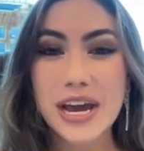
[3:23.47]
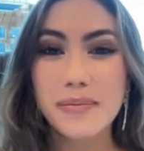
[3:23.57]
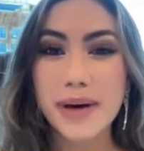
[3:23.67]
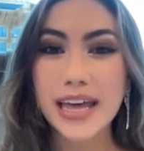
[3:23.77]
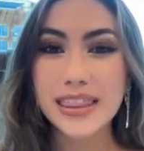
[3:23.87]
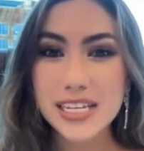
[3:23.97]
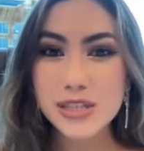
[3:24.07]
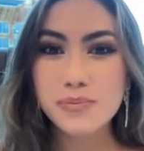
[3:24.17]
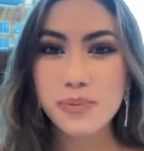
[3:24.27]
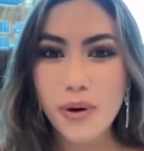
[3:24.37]
But at
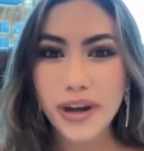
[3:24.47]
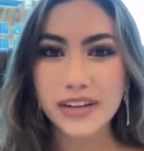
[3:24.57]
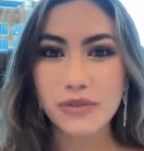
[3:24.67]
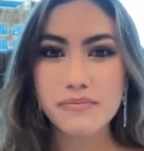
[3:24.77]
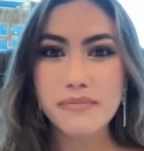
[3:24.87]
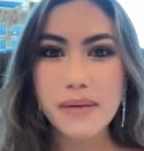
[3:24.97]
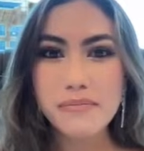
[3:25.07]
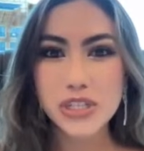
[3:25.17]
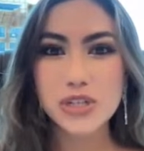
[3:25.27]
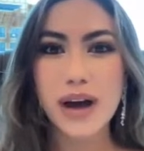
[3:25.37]
this point,
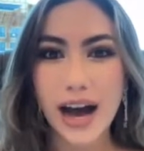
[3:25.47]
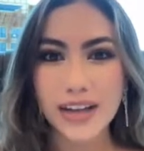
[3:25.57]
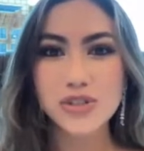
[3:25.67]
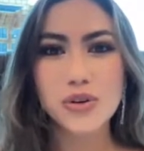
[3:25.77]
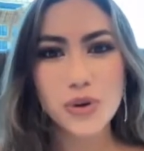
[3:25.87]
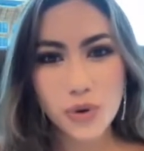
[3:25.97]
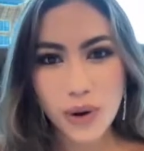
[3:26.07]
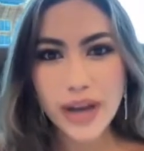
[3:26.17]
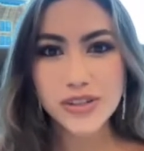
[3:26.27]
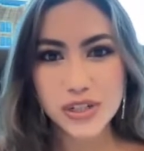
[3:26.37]
remember to ask your
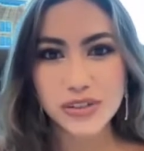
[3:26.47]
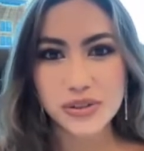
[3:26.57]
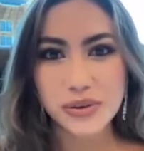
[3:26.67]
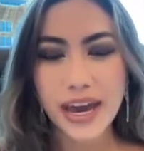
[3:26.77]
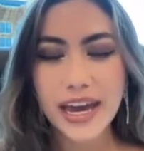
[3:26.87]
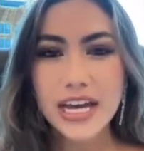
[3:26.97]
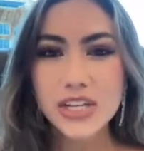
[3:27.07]
questions, okay?